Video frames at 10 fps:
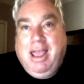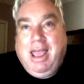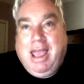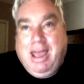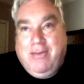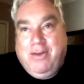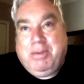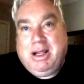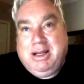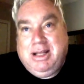
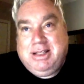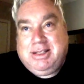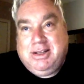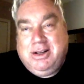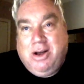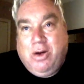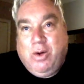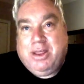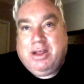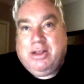Everybody needs to know
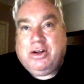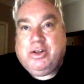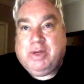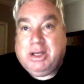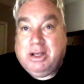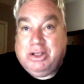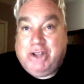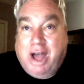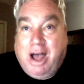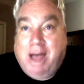whether they're doing a good
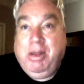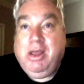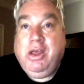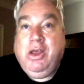job,